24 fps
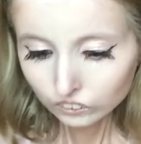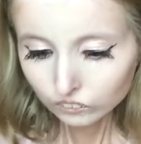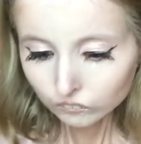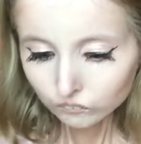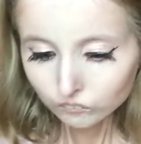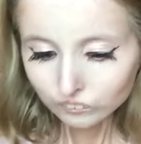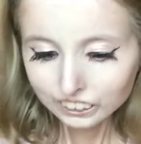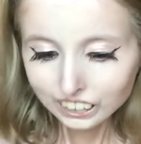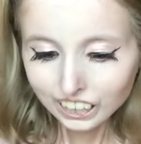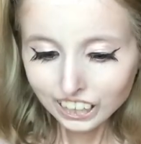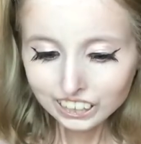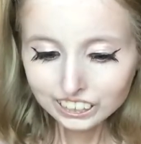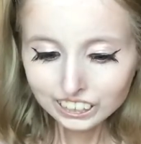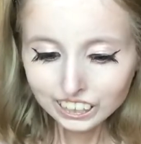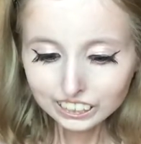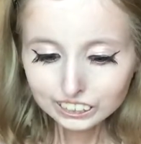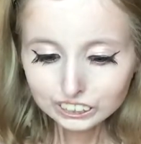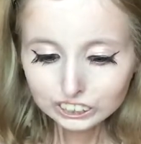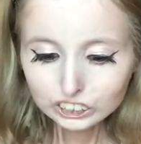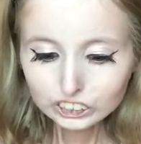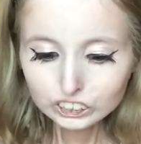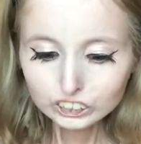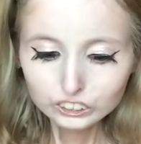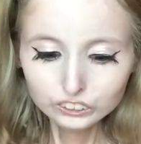What I
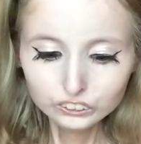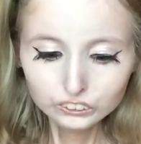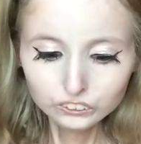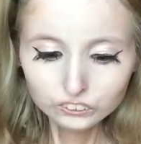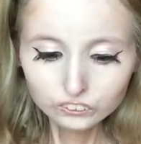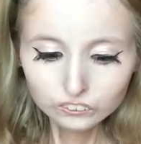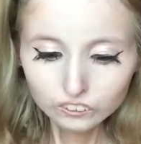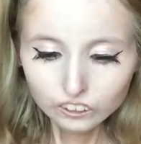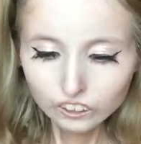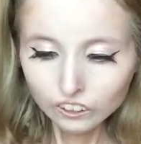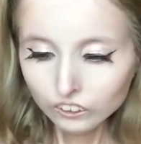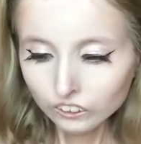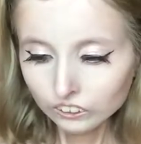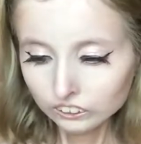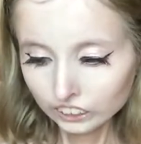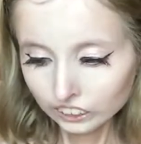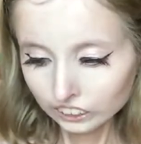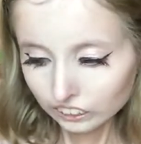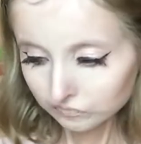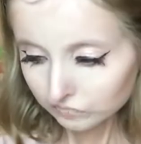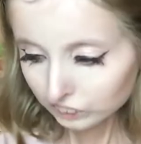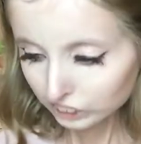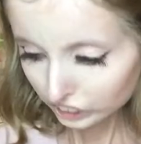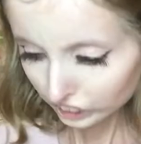like to do, hold on,
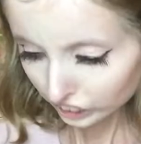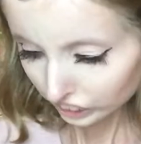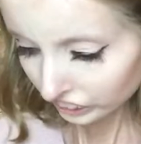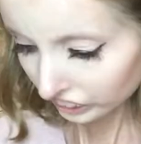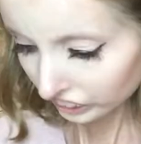let me show